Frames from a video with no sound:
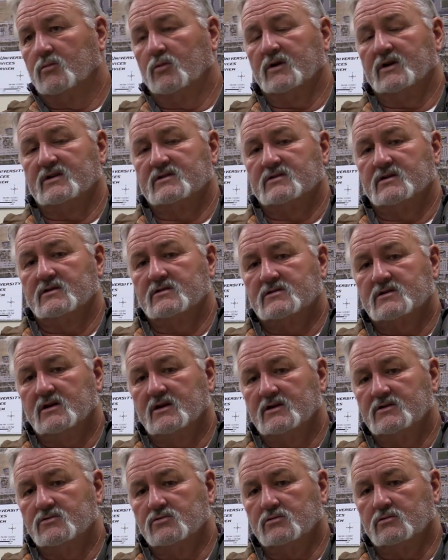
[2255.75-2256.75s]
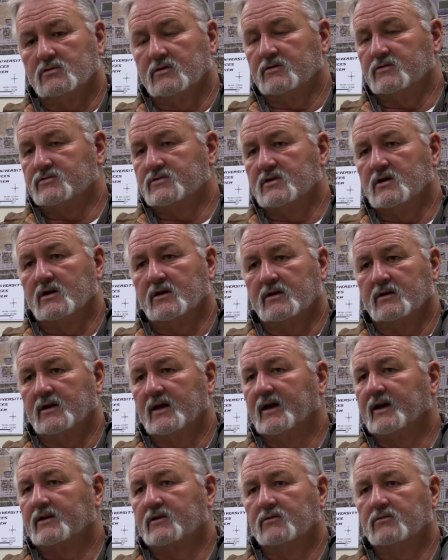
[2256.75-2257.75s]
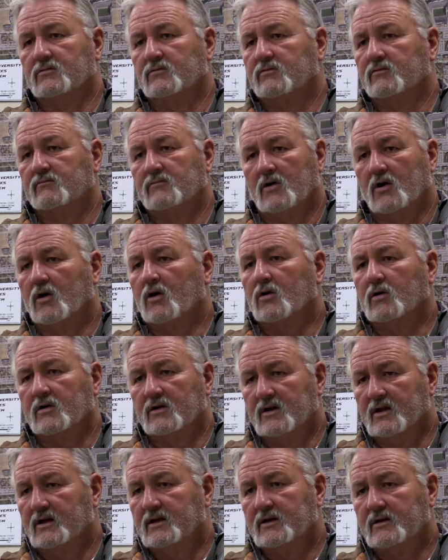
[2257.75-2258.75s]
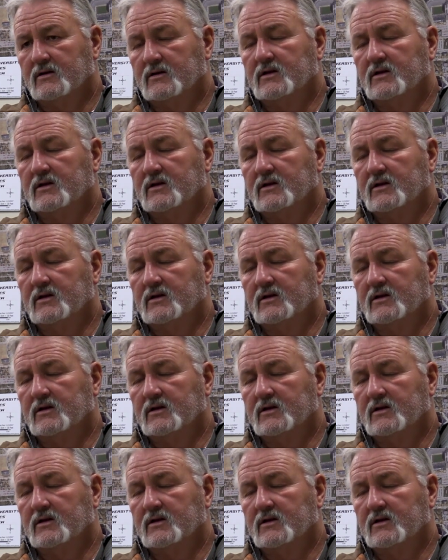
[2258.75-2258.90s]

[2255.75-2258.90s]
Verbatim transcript: When I say scheduled, there's not an active hard date.